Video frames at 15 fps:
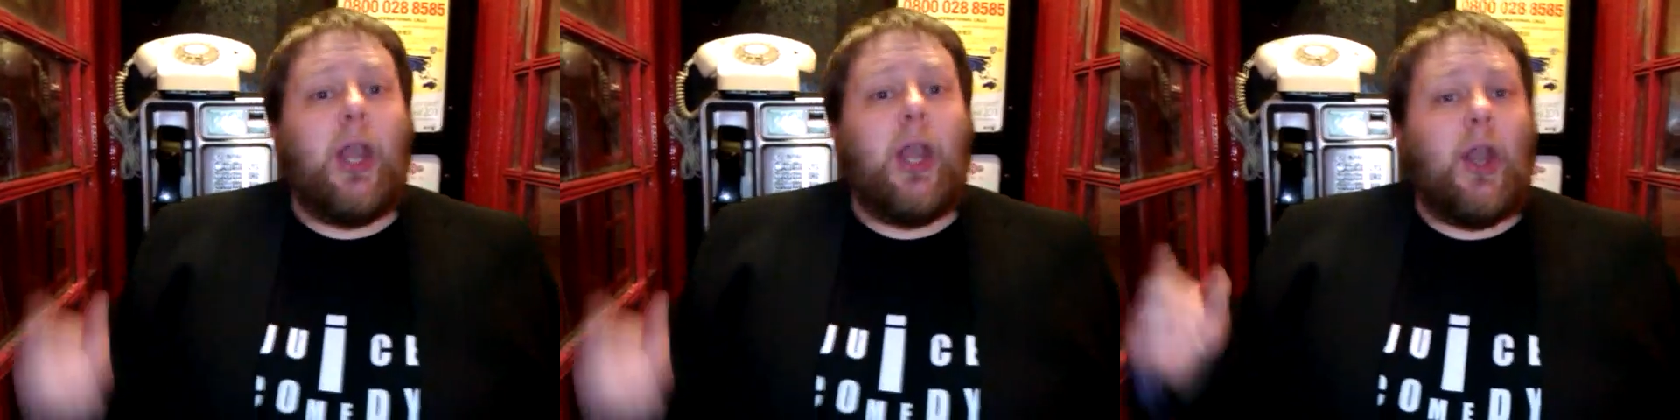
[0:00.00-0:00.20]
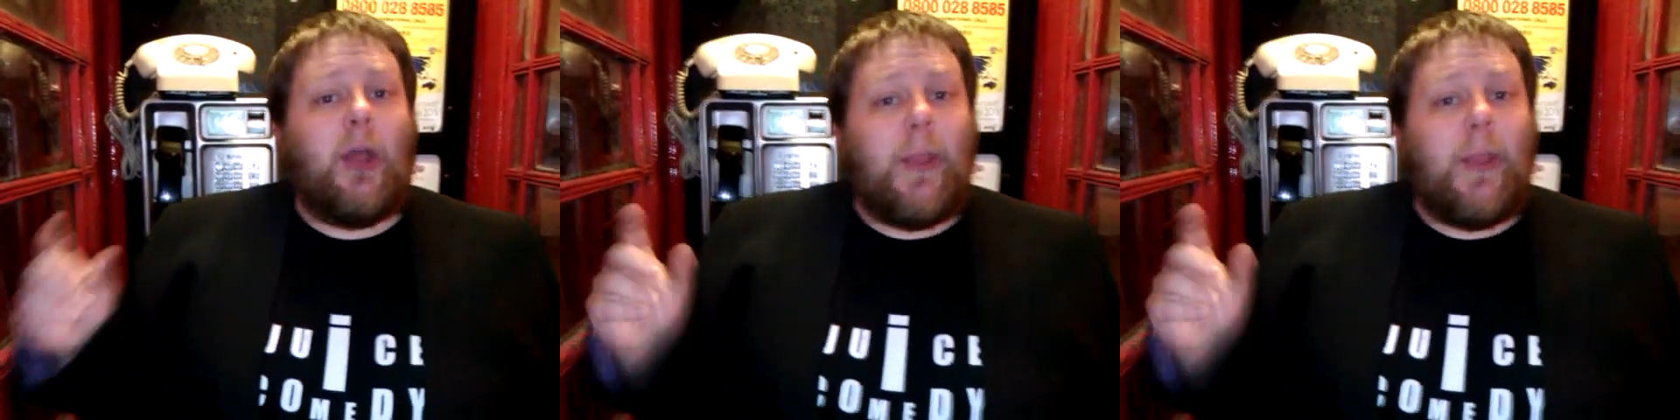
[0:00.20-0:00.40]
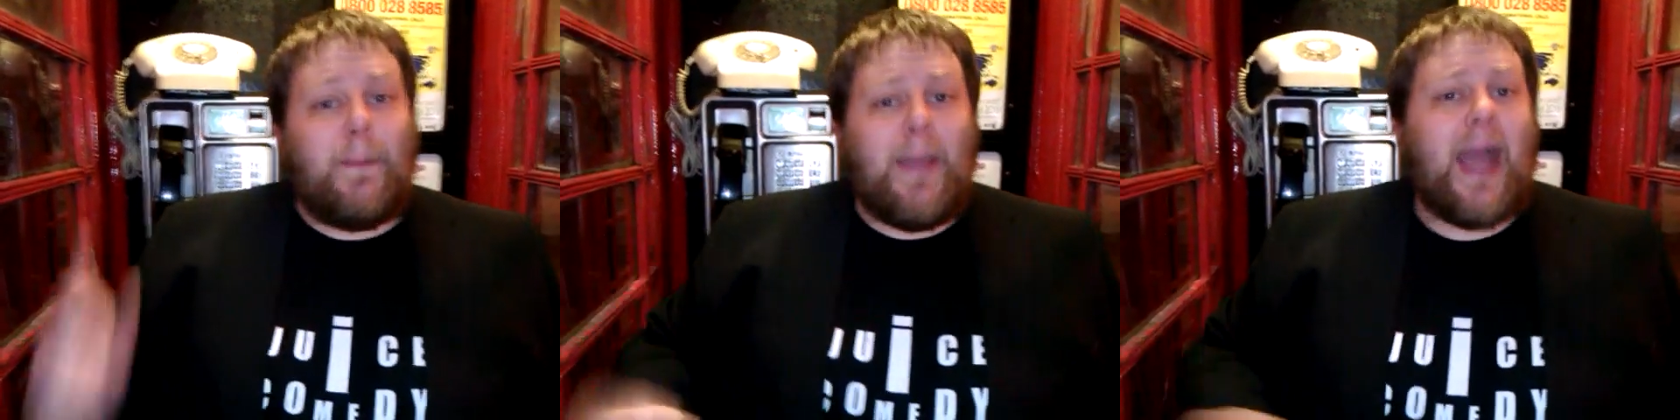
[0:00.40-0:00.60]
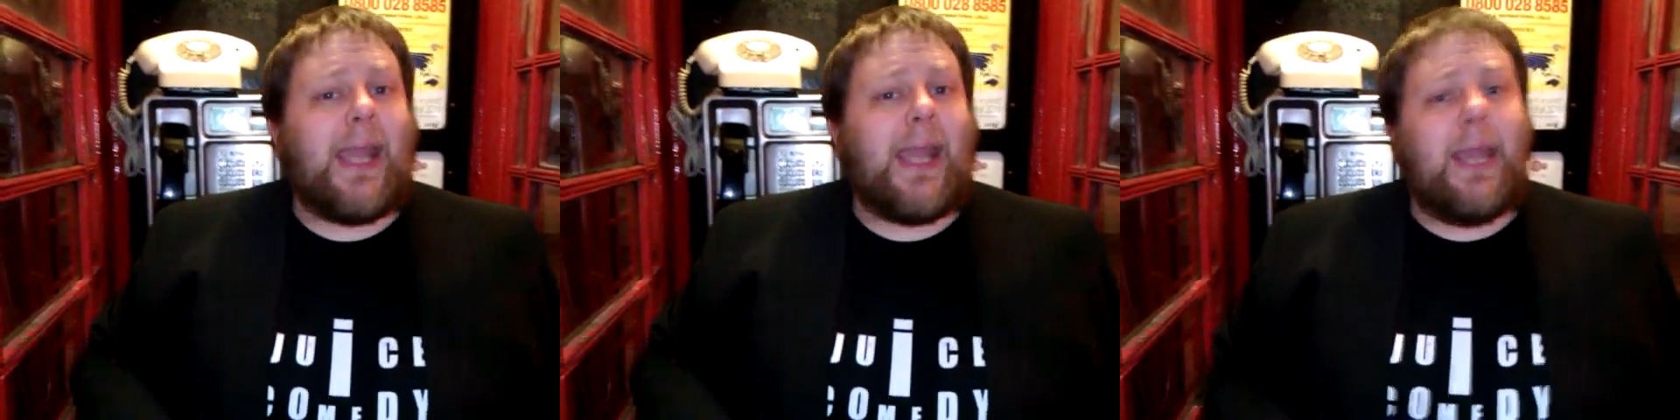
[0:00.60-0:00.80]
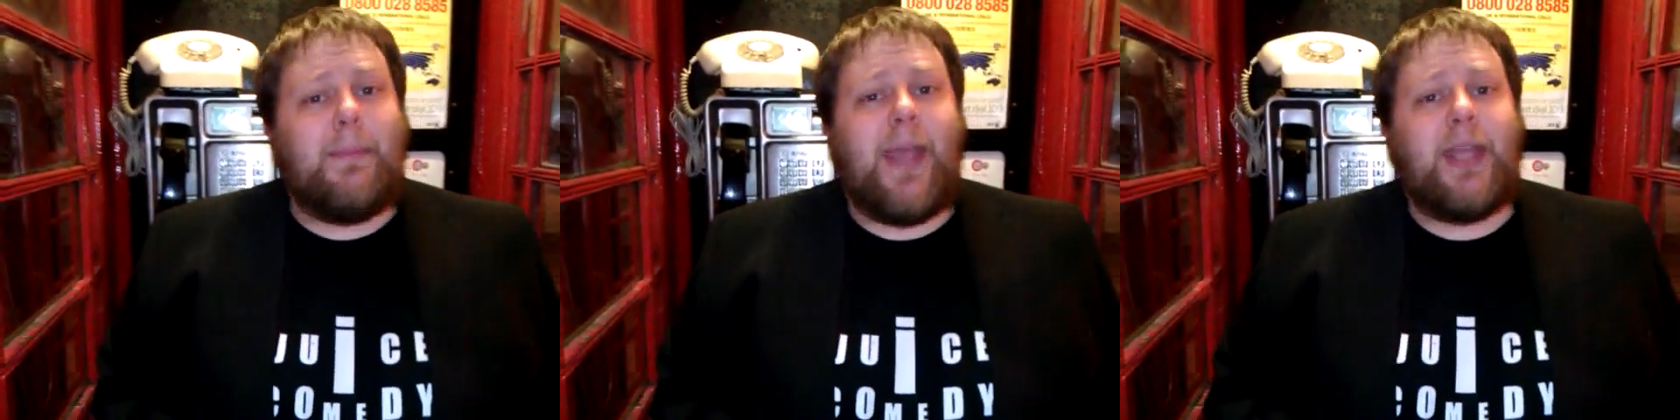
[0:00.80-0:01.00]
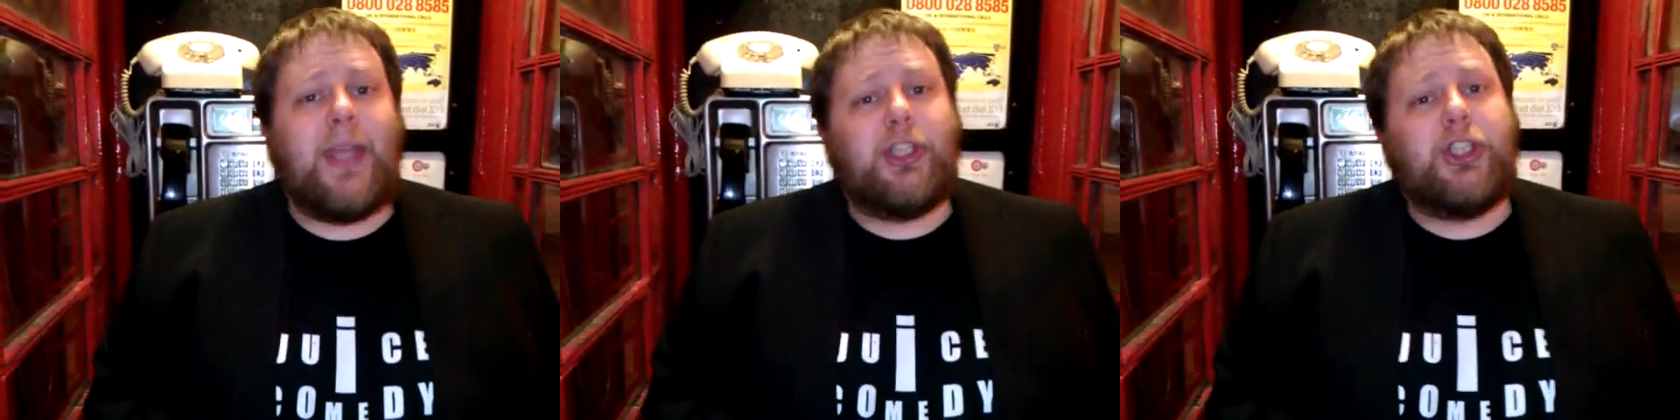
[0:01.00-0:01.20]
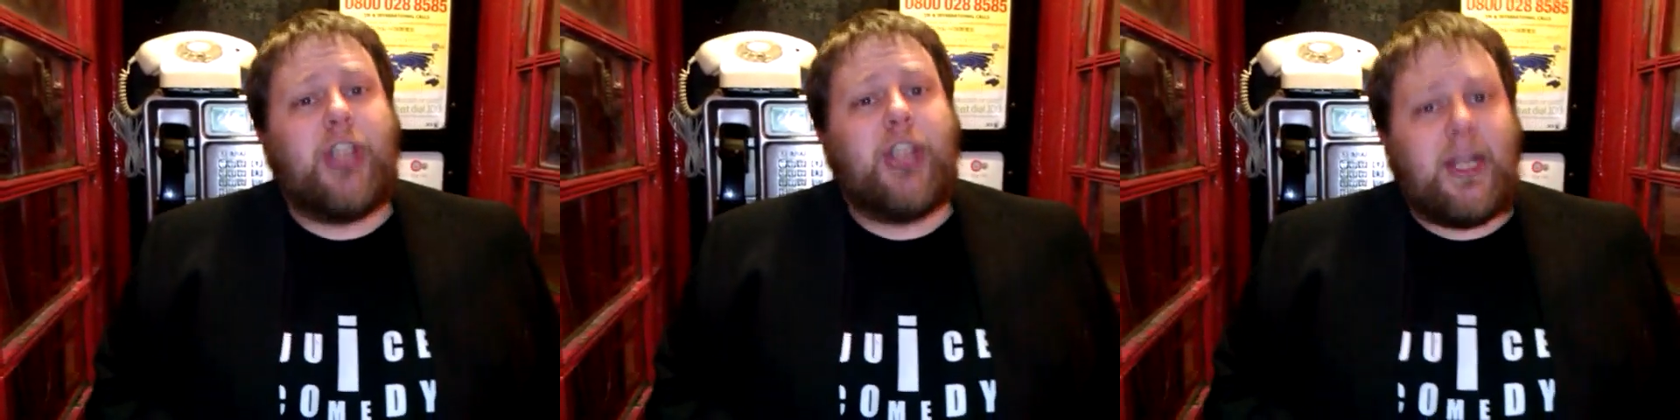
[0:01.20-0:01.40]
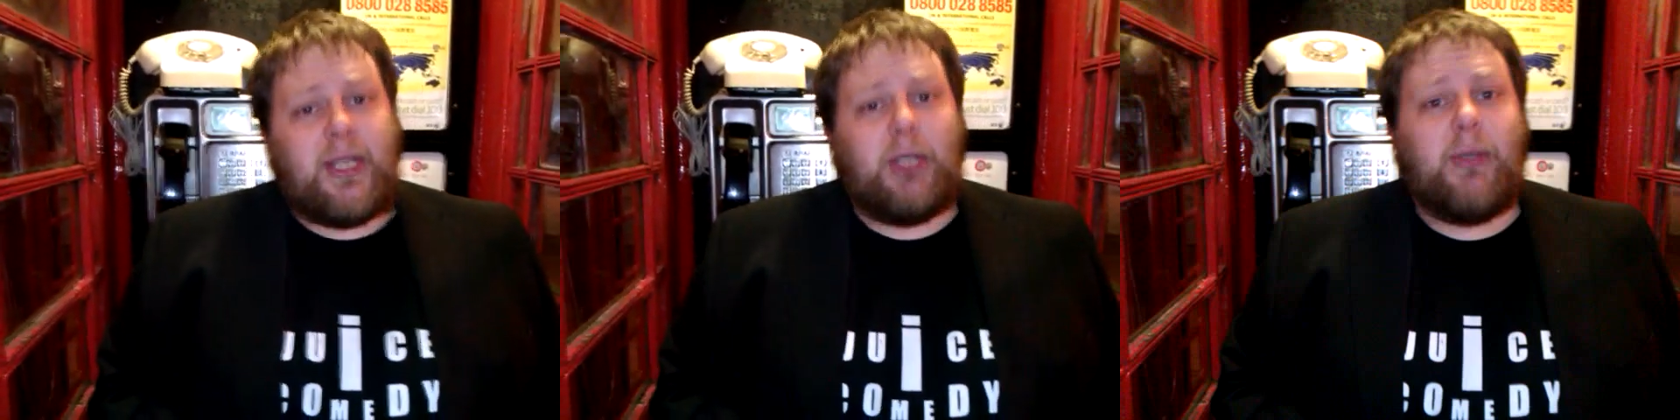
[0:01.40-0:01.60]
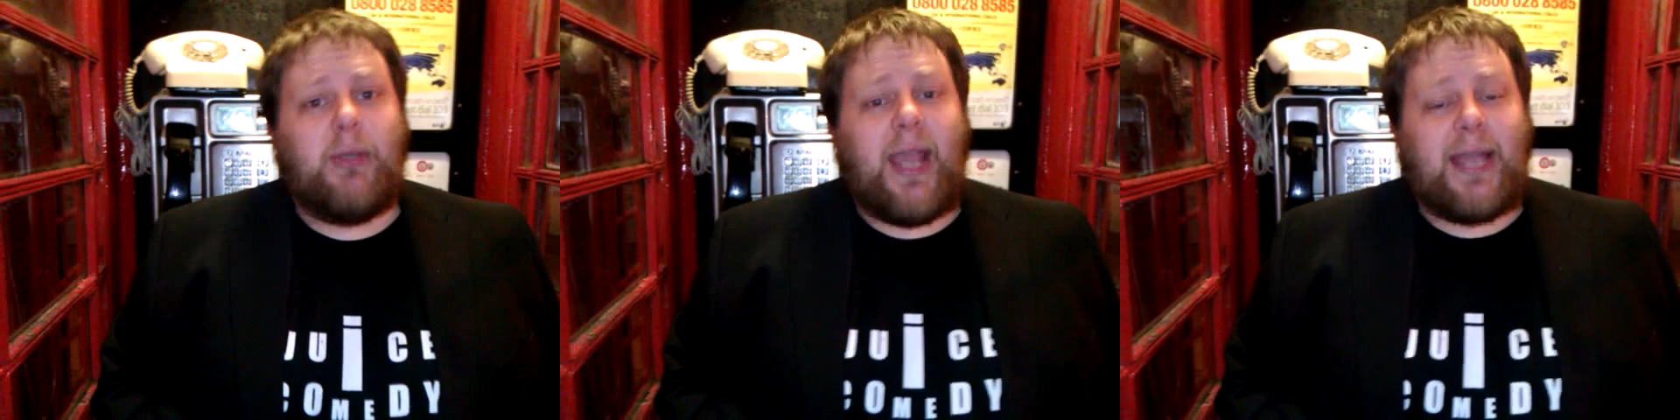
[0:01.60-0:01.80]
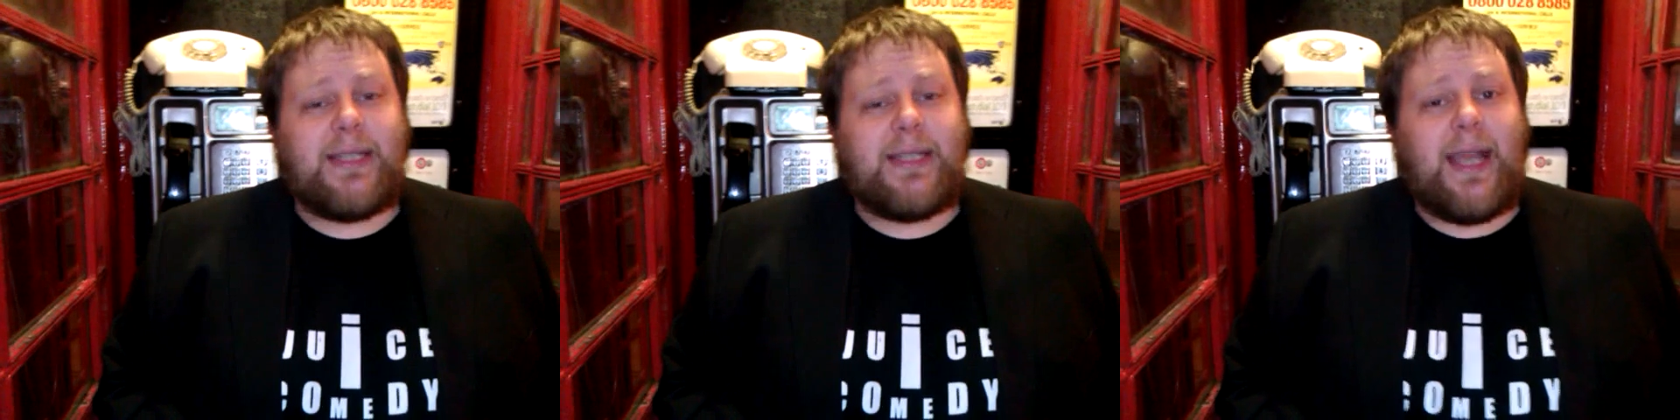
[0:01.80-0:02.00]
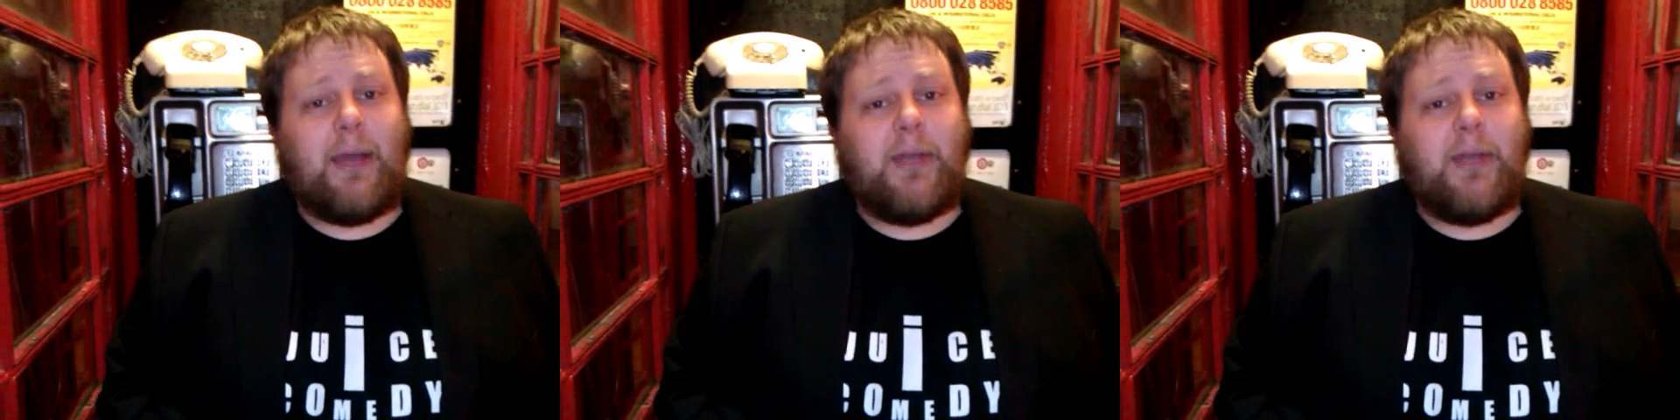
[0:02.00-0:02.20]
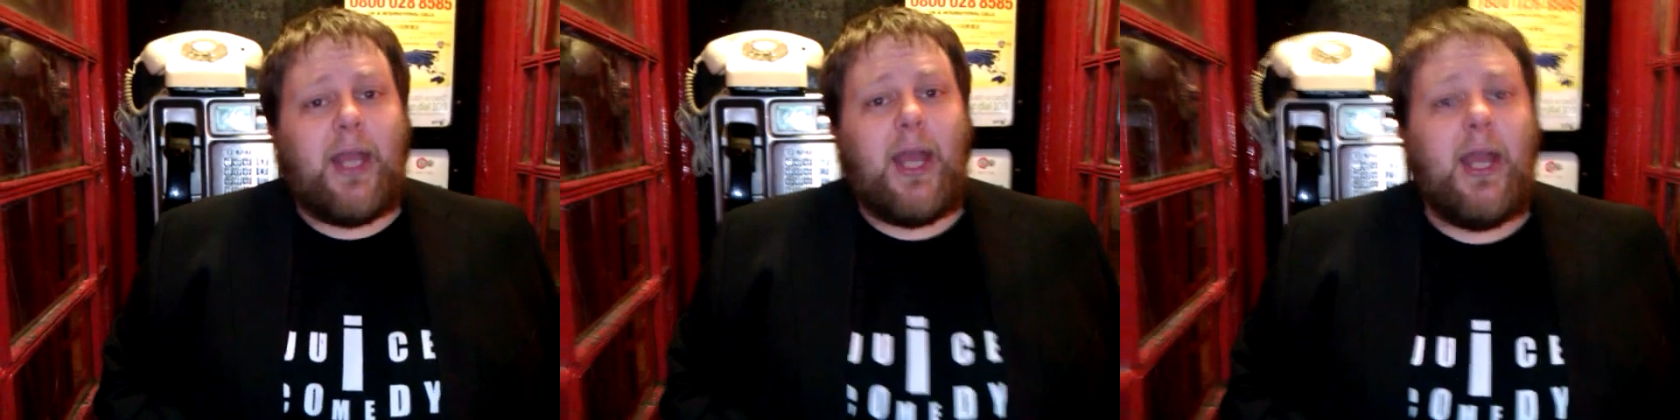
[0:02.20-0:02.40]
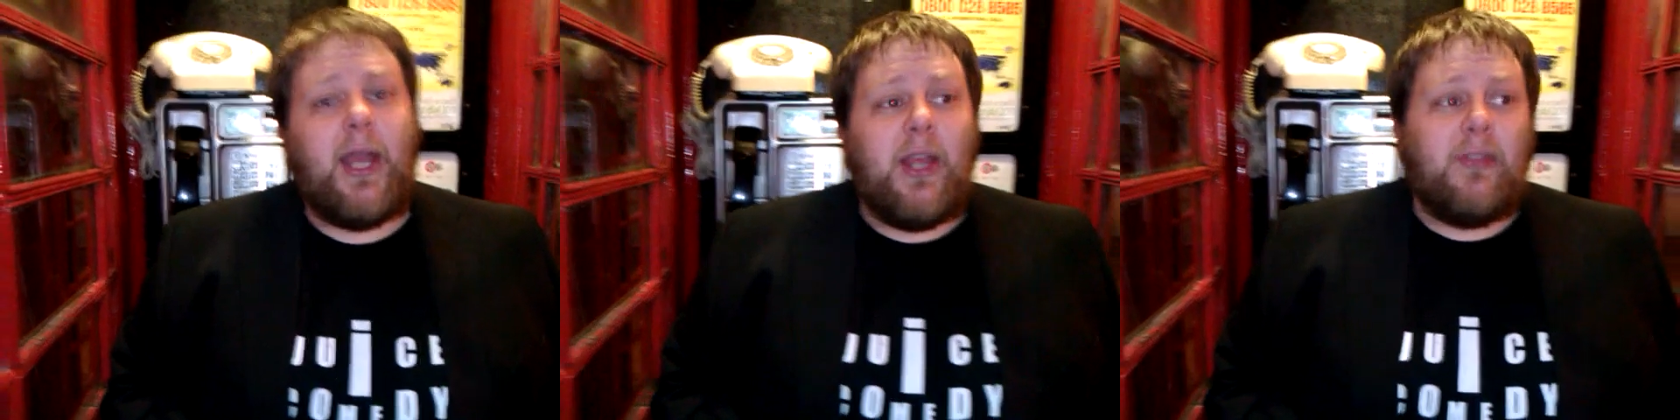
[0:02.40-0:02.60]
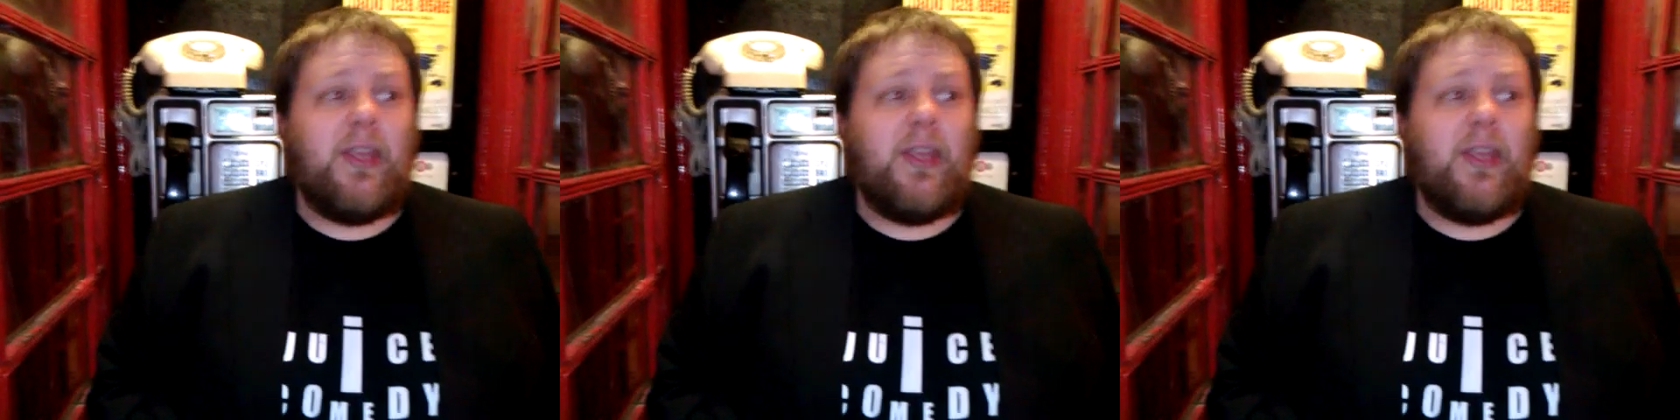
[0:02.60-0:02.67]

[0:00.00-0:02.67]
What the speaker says: not the packet-made shit that you'll get down there,